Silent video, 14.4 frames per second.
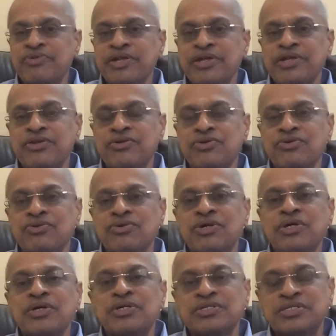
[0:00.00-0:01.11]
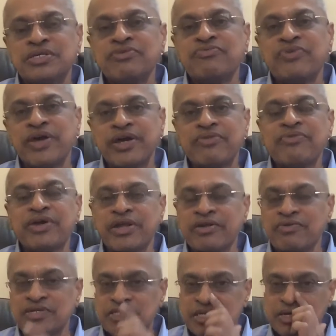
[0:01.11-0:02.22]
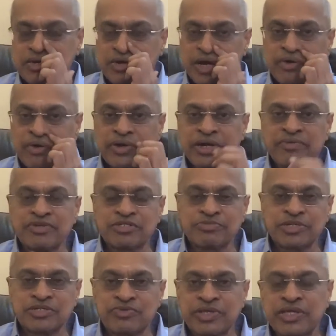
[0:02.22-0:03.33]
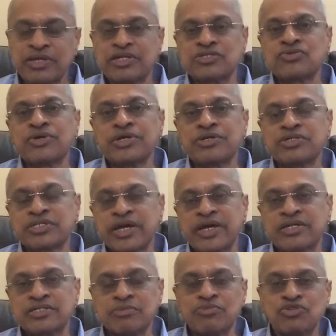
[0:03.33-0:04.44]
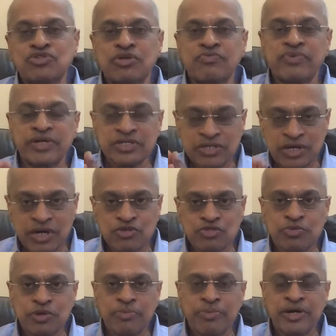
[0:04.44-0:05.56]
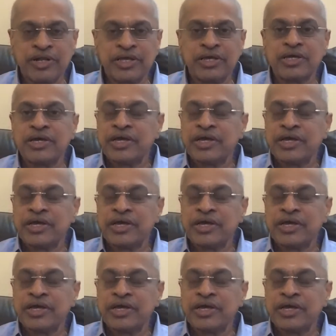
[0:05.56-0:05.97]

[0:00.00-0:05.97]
We need to see where we are investing our investments, whether it is going to shares or mutual funds or house property.